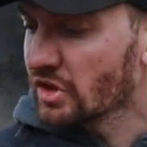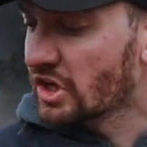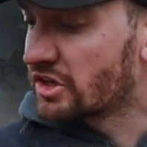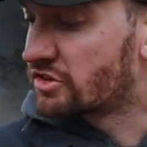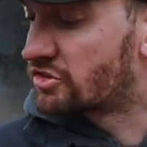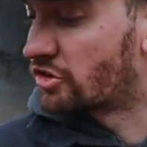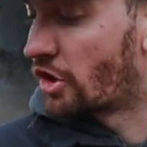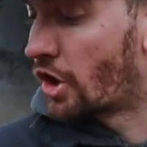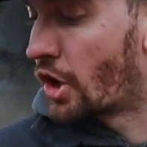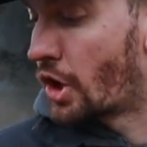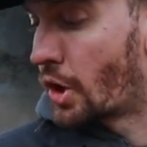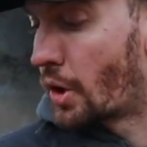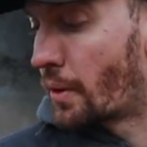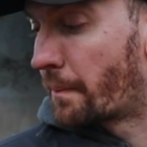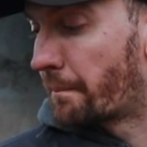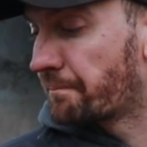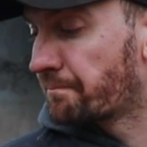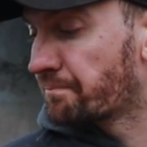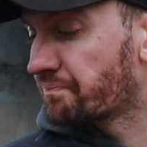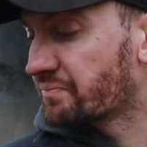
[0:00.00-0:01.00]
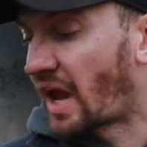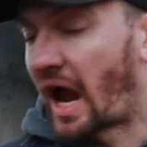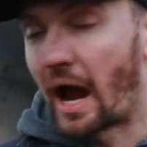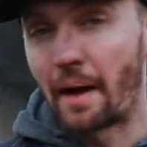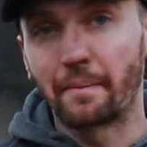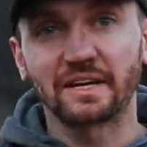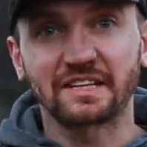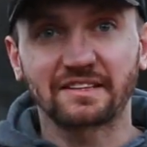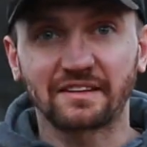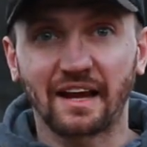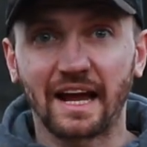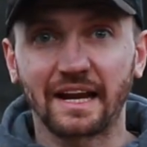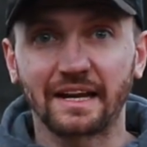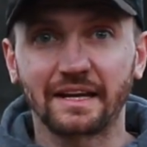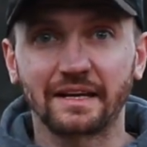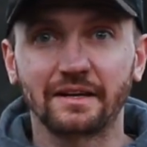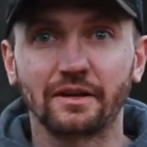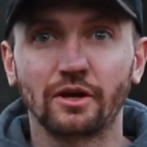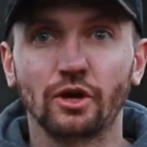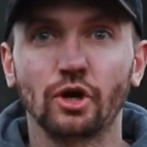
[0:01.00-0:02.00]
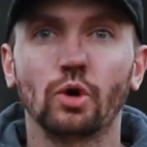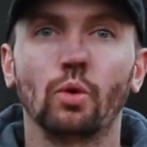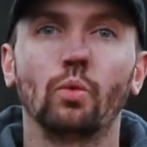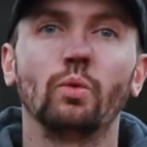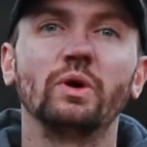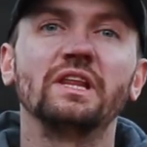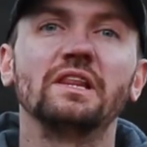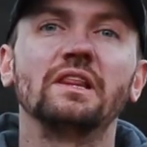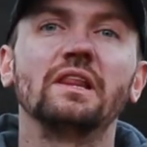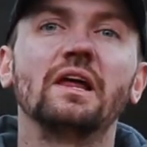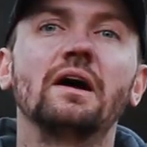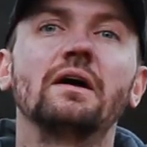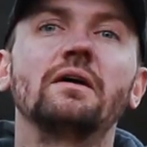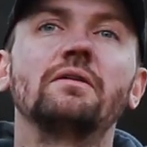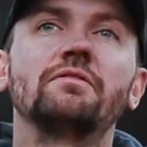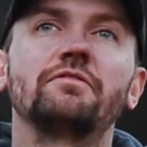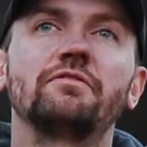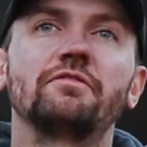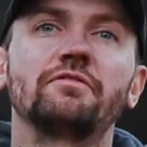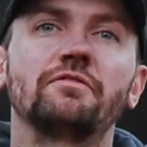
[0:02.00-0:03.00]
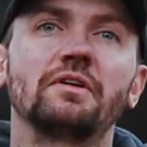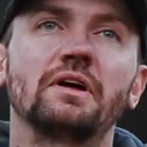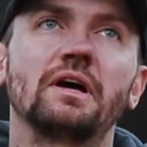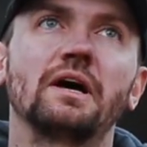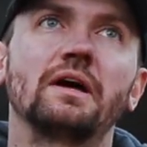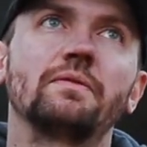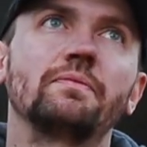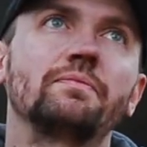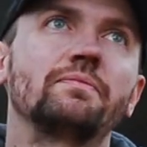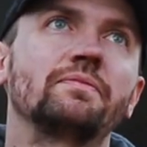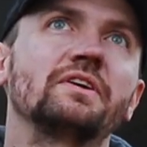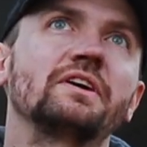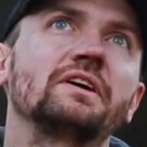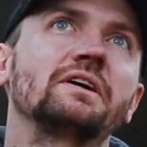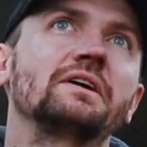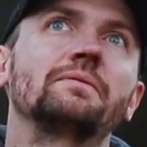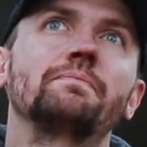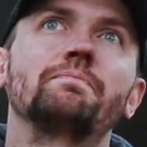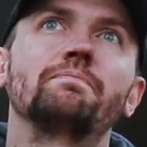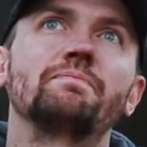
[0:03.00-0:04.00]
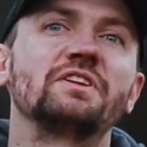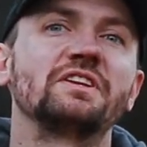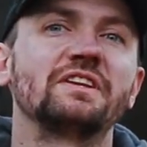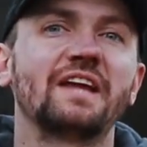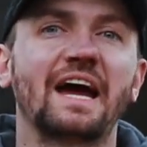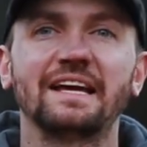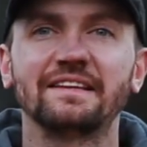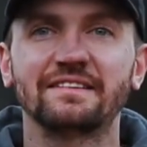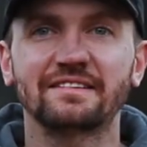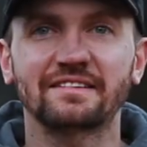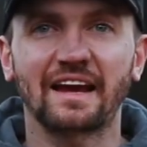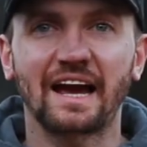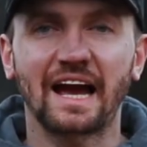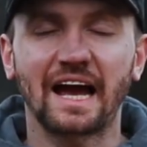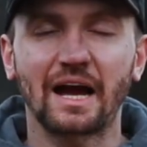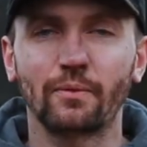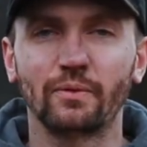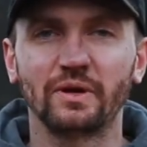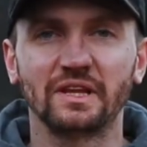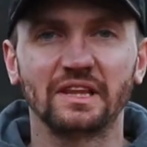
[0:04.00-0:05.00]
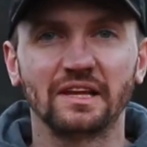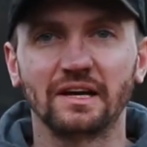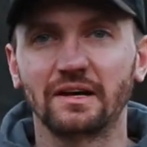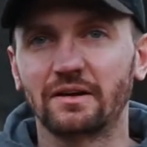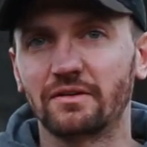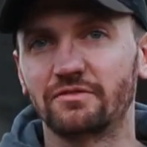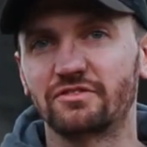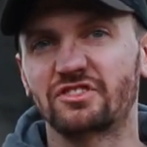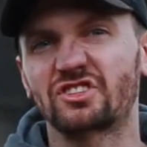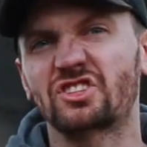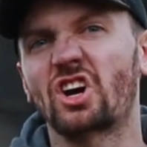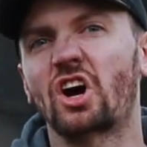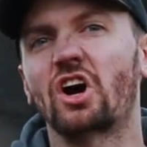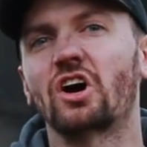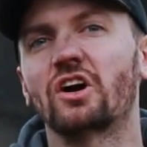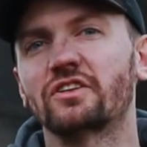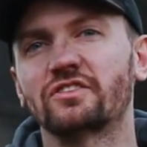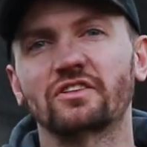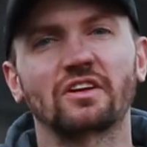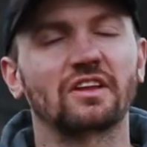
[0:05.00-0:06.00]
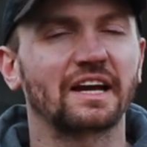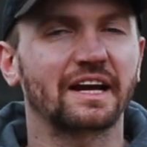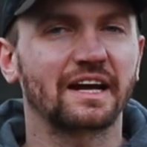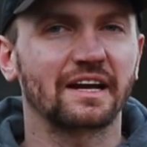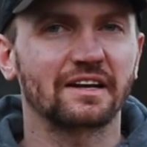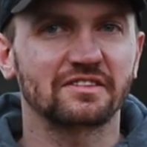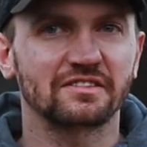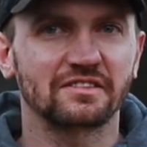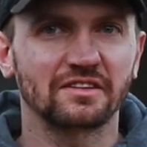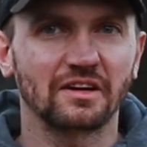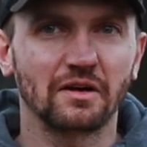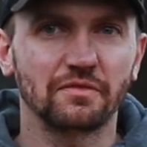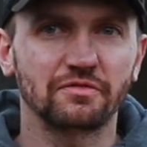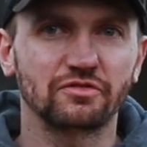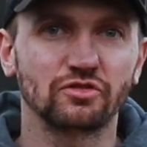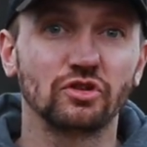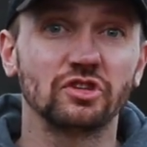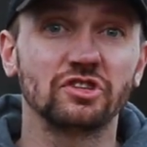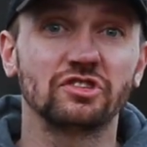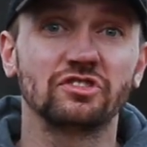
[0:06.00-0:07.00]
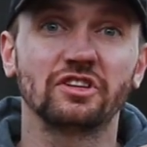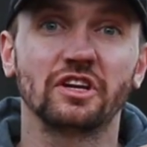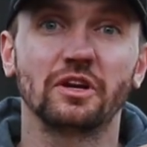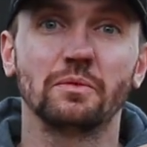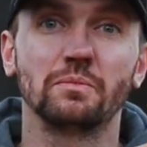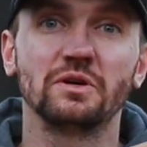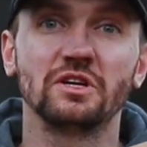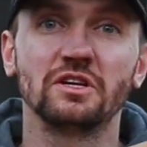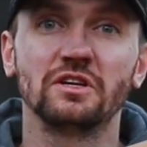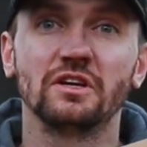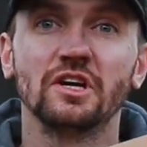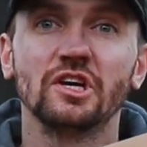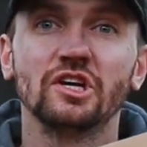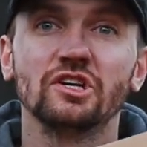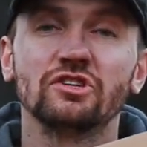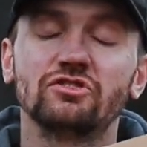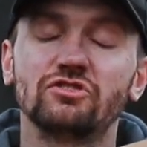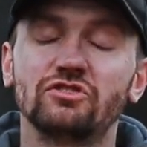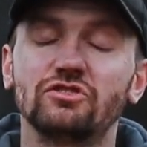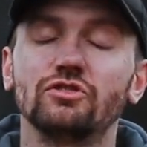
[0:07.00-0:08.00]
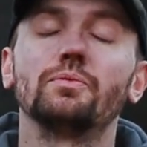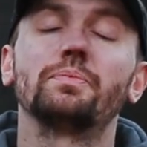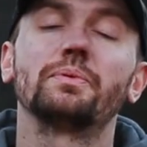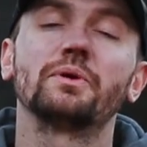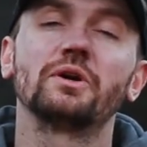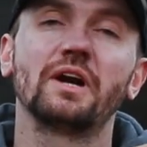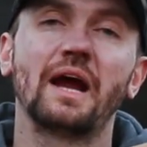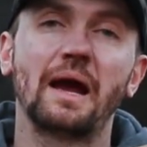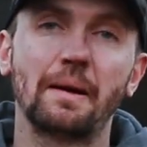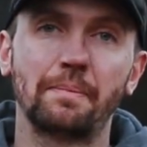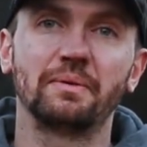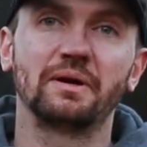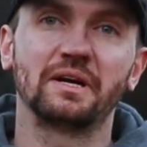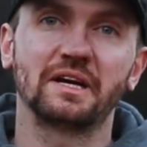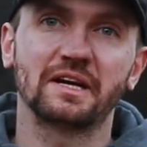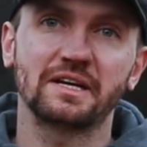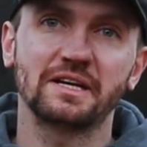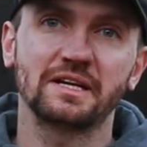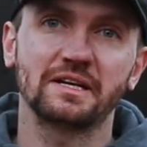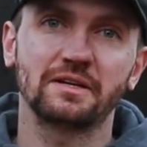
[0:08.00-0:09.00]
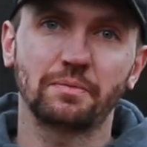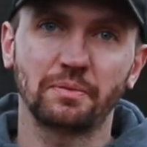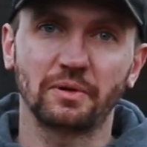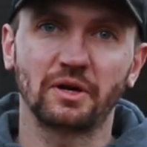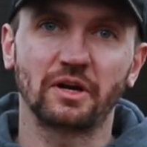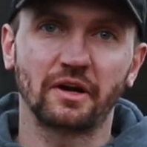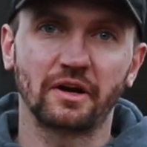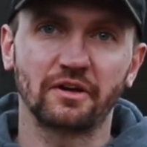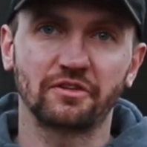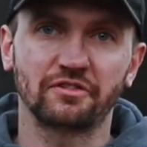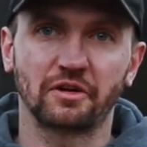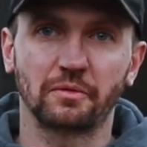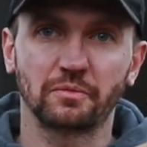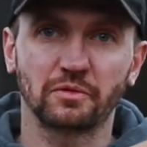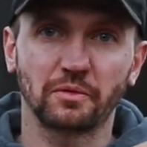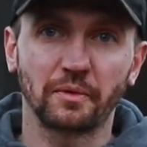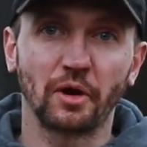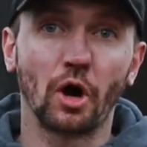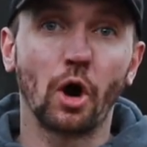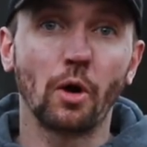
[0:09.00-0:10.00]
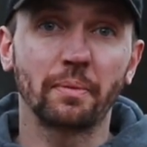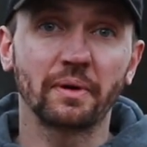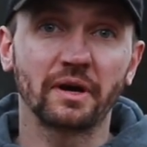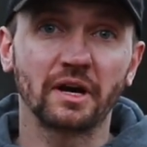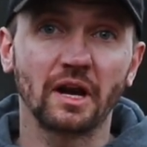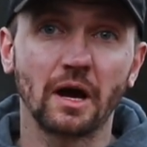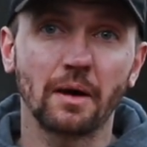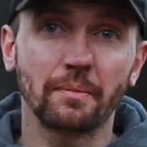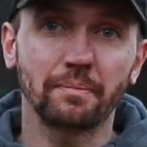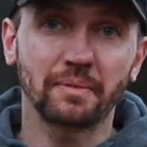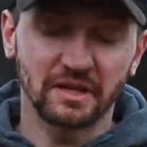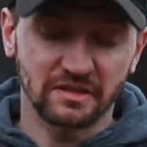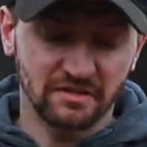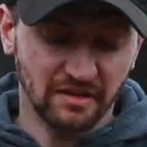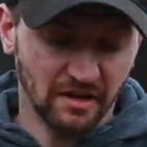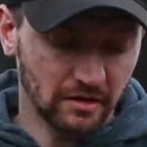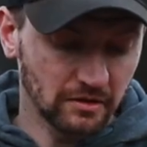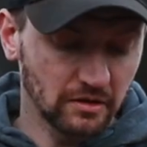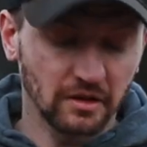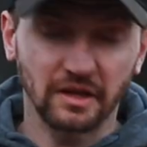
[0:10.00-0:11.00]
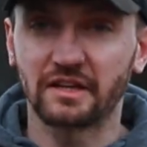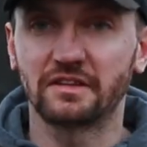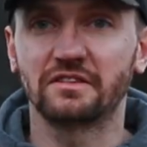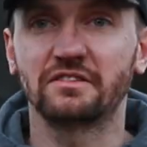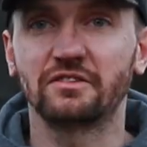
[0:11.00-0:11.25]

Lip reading: So I'm excited. We love the night sky, we love stars, all that kind of stuff. So this is going to be super epic on our Airstream. So I'm going to open it up and take a look and